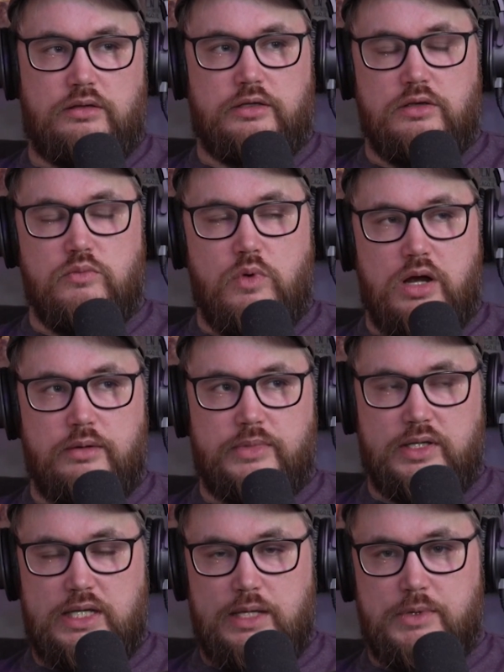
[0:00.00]
Like, you want them
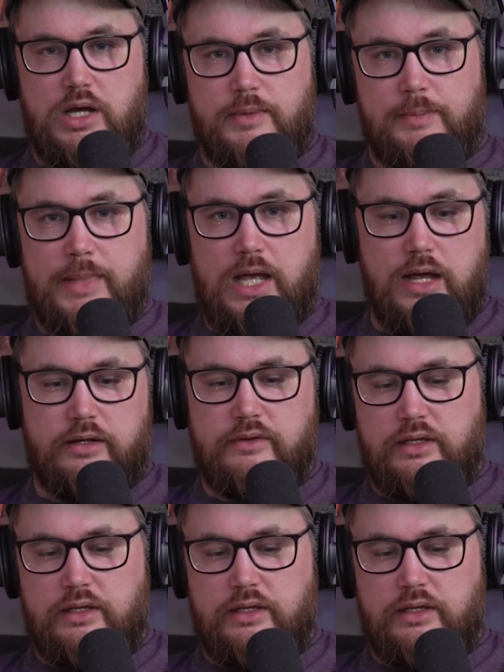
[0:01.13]
to keep coming back.